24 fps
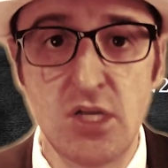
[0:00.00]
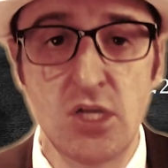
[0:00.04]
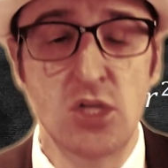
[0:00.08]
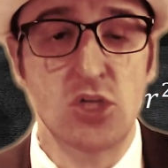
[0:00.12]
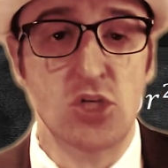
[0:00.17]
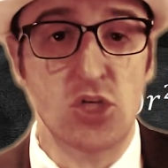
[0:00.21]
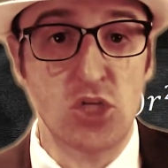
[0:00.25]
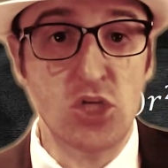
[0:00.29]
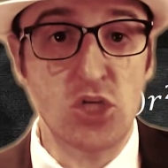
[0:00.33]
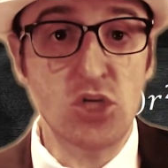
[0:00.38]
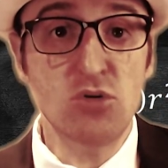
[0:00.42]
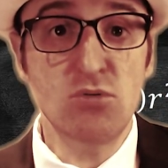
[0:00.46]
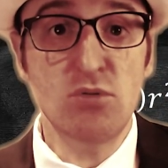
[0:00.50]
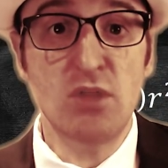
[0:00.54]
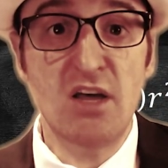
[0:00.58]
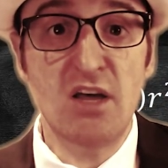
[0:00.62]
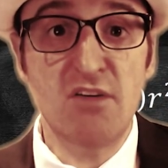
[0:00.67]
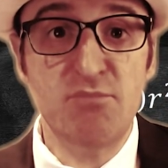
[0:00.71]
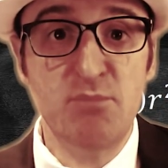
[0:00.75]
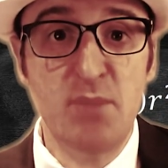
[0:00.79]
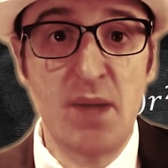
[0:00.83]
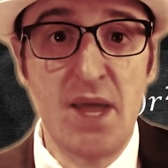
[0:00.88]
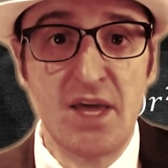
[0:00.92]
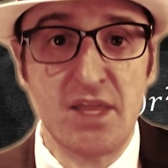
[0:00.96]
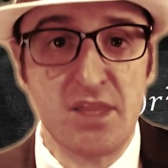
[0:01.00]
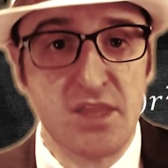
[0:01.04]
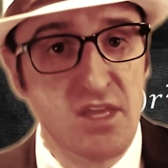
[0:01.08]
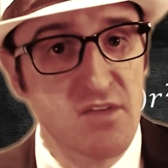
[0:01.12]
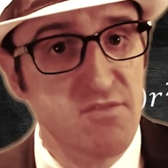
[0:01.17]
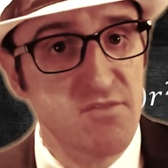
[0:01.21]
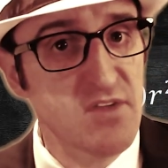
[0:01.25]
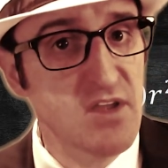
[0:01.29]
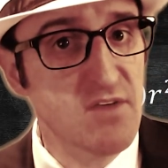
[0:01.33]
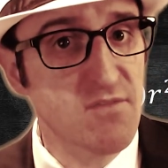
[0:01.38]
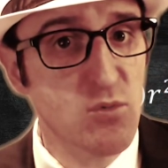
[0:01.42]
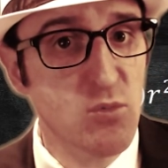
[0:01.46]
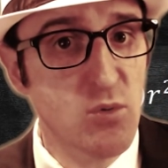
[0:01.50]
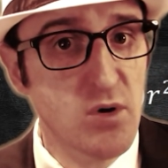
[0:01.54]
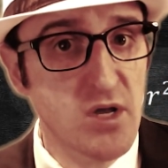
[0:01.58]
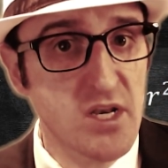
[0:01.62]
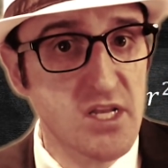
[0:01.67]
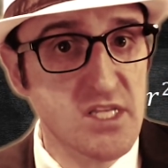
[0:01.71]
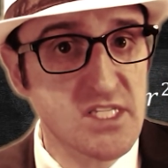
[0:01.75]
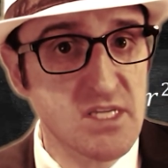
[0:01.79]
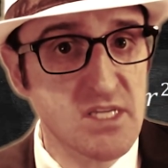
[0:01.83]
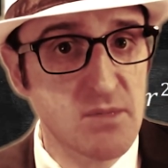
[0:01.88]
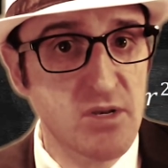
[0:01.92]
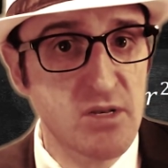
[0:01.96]
Do you love math? Have you ever wanted
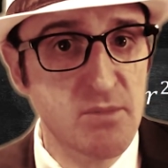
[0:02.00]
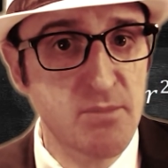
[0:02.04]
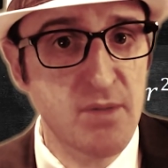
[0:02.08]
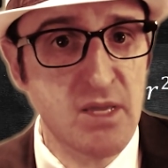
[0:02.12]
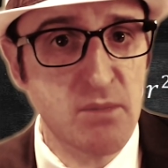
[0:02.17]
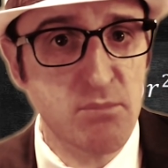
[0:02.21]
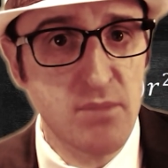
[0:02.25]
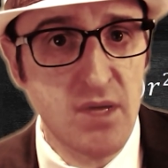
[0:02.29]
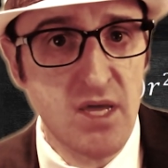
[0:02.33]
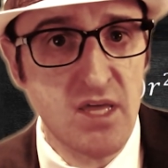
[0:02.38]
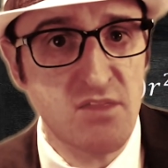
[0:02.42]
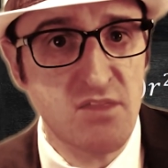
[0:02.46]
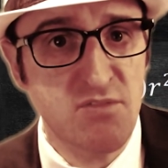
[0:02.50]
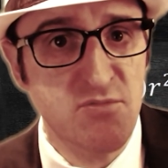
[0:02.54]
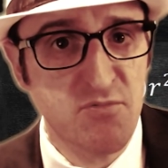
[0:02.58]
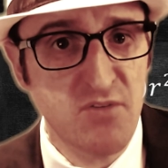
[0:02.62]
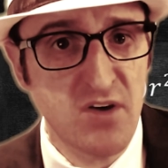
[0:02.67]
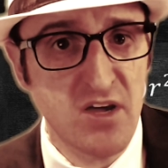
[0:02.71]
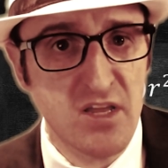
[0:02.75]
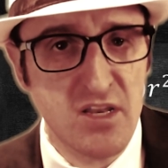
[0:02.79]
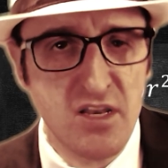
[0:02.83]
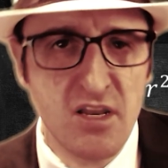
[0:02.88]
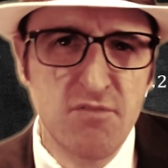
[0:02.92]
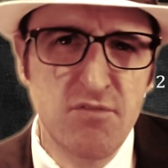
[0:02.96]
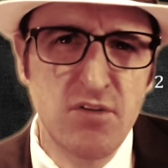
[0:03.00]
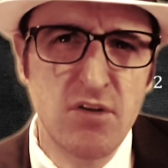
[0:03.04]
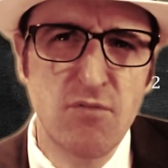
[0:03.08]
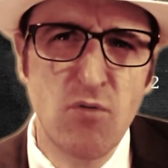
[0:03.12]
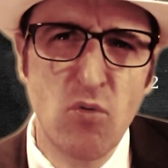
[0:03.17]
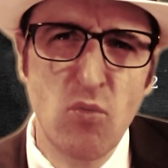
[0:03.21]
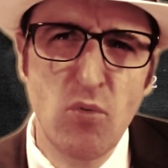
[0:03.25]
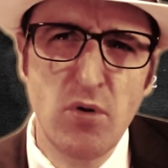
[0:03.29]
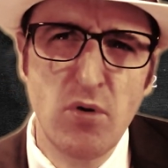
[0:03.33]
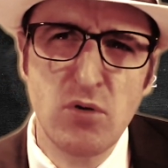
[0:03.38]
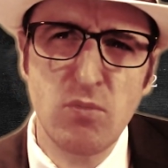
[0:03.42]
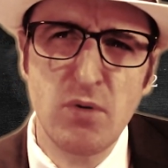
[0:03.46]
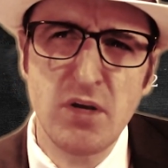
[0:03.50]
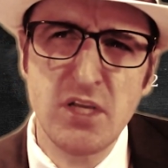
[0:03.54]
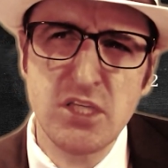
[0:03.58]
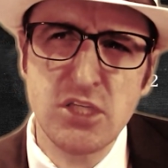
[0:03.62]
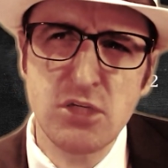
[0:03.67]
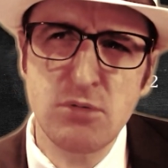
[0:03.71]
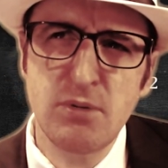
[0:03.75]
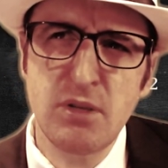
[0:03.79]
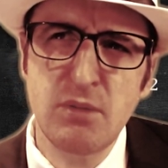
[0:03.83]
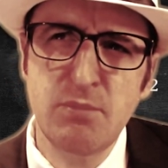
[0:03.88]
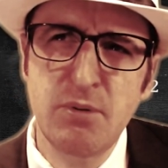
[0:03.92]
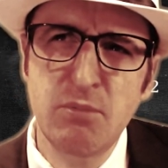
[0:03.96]
someone to make math fun? Have you ever wondered why so
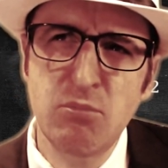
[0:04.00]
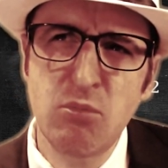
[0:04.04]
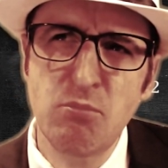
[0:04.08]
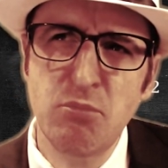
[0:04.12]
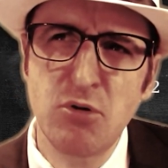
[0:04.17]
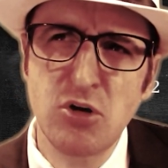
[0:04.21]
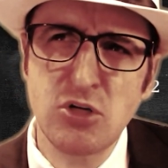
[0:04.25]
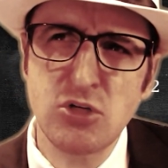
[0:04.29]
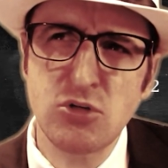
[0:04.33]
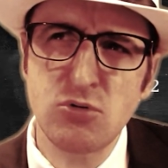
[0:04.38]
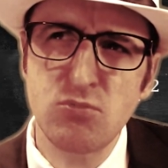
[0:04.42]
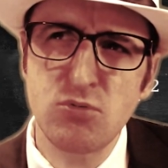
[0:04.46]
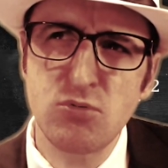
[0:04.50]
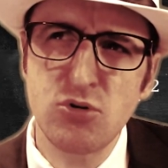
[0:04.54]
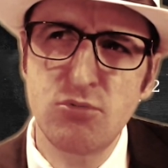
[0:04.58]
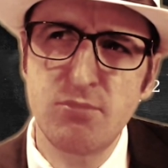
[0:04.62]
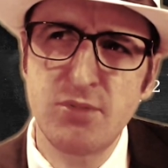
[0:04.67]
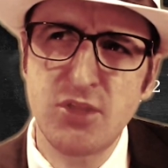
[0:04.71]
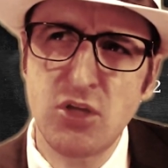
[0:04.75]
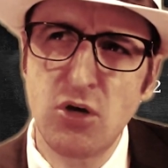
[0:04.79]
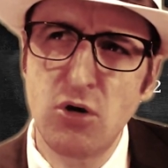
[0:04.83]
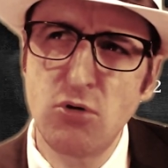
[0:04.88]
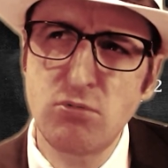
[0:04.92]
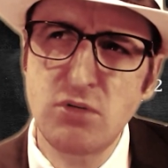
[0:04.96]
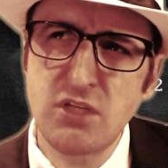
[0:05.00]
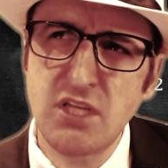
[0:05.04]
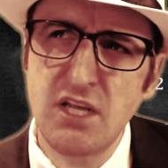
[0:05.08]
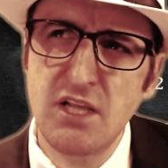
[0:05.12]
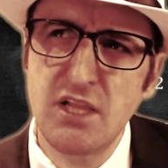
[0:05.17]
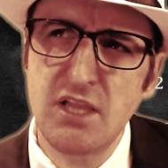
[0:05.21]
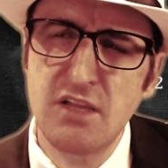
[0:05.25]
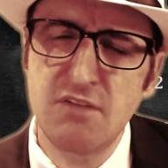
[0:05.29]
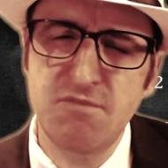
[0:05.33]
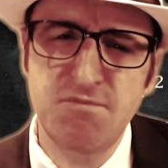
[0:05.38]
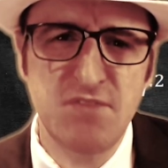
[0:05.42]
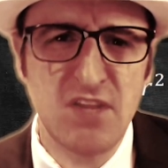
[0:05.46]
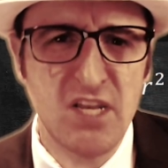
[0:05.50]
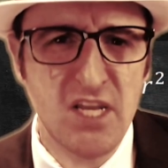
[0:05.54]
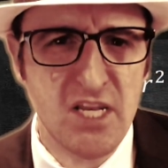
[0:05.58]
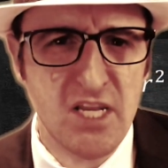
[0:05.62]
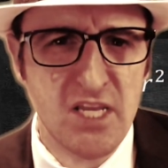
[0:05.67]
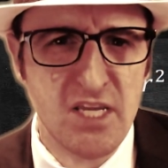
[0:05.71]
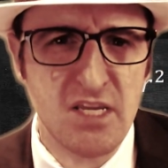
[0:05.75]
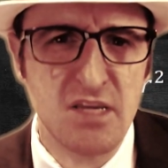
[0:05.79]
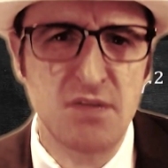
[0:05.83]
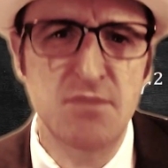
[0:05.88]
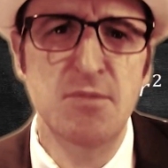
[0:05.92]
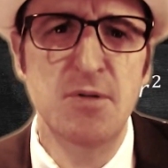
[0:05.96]
many people booked a room at the Hotel
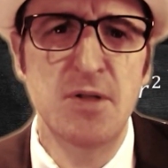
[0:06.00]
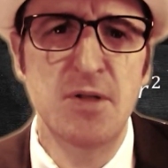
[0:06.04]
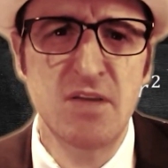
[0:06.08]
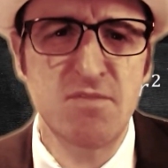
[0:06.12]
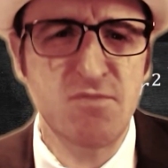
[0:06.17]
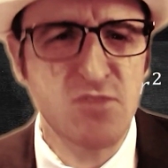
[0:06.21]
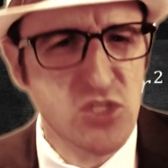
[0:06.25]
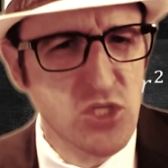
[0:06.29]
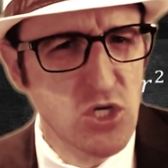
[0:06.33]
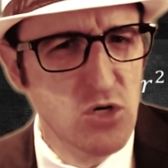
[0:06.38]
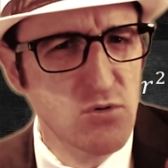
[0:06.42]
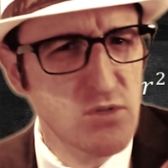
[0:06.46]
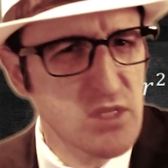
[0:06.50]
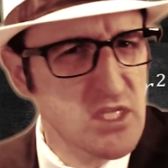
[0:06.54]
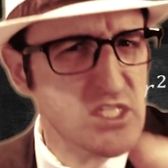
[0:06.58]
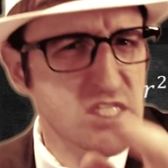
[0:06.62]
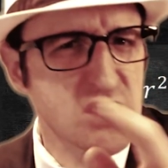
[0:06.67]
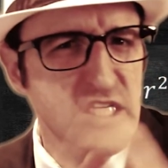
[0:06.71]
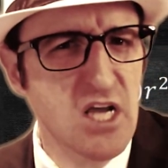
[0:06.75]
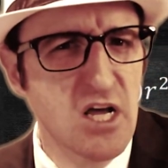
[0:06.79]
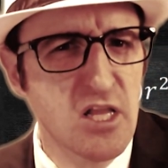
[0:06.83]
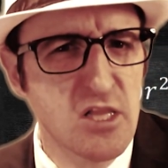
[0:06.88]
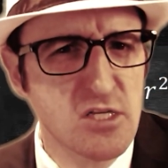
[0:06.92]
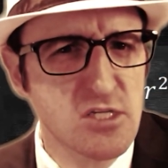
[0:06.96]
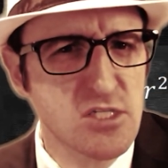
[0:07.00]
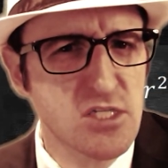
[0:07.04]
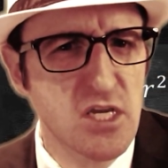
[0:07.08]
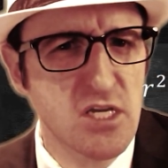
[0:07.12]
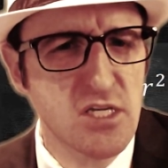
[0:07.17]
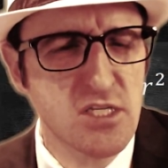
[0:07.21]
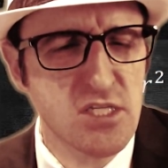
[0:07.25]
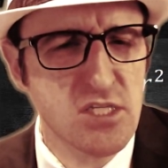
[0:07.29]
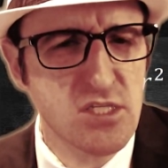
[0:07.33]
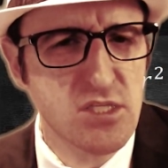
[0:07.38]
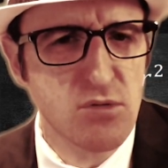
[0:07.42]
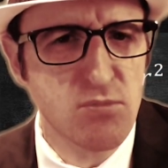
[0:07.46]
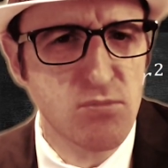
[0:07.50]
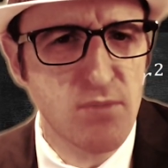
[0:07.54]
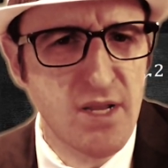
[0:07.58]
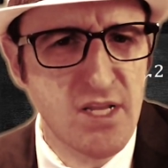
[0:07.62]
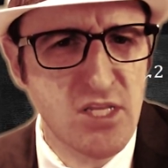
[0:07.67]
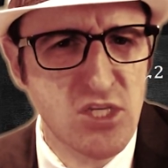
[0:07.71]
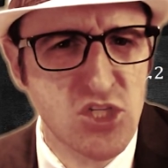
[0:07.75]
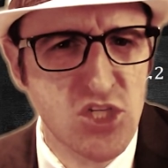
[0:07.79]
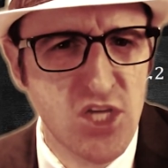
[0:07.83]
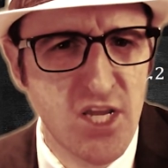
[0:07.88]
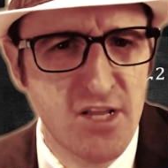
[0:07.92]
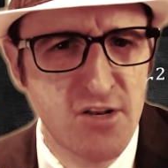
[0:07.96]
Infinity? If so, then Scholar Sauce is the right
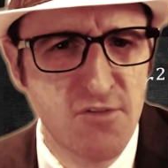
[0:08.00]
channel